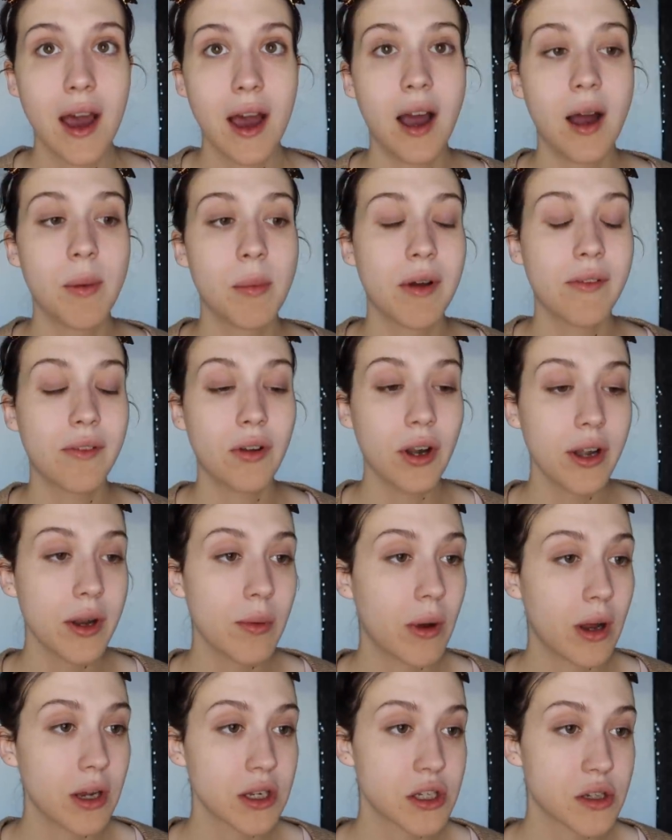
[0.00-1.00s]
Um, I've already
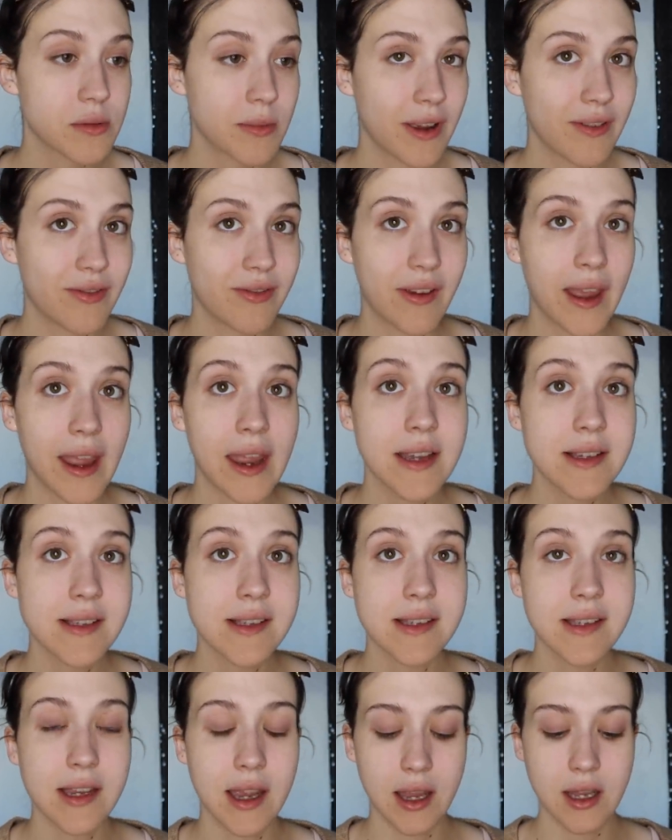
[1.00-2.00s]
washed my
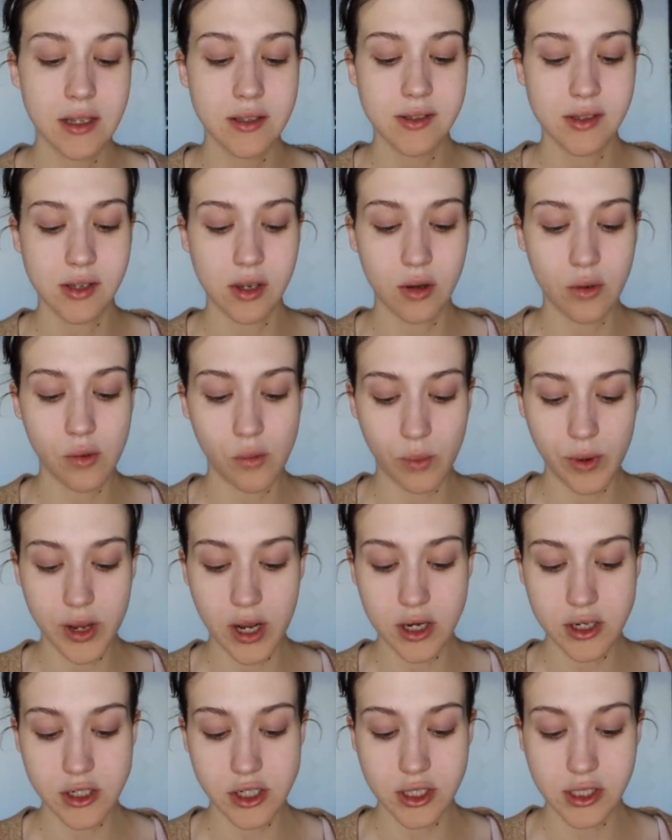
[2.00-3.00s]
face, and so
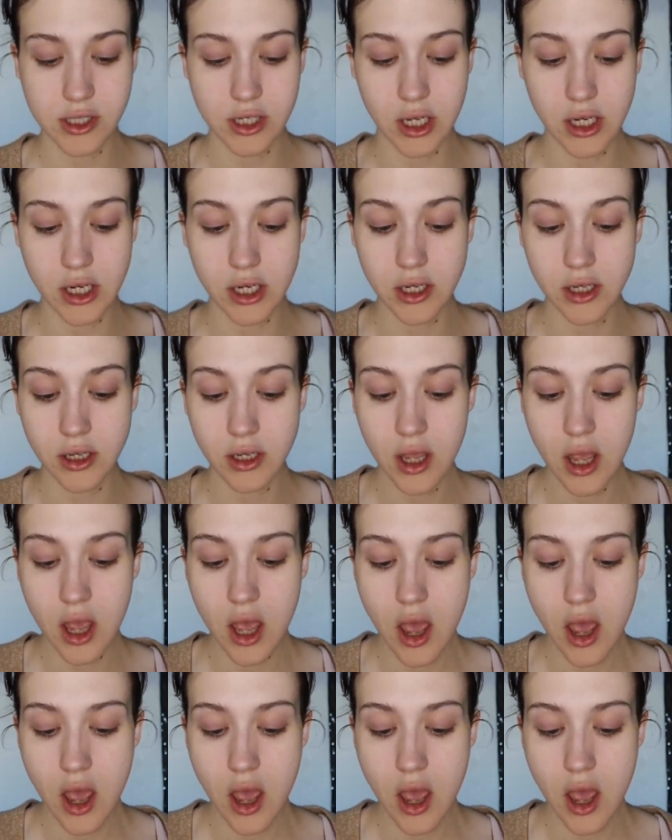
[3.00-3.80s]
we are just gonna